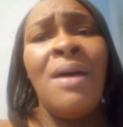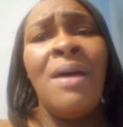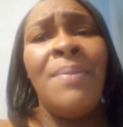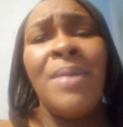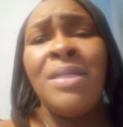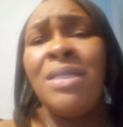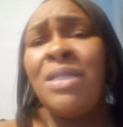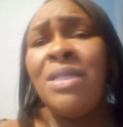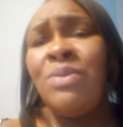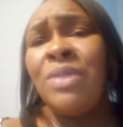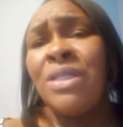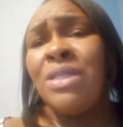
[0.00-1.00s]
up and she
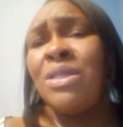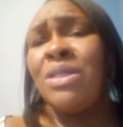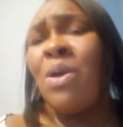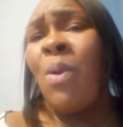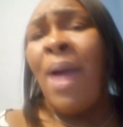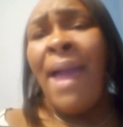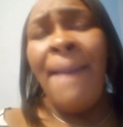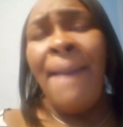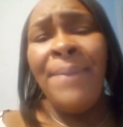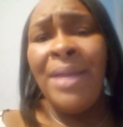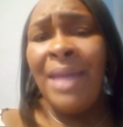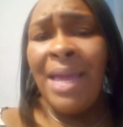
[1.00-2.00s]
was just so
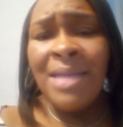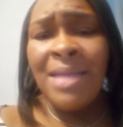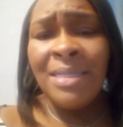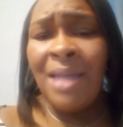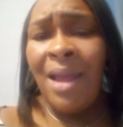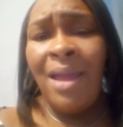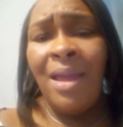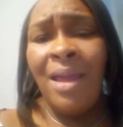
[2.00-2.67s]
happy last night.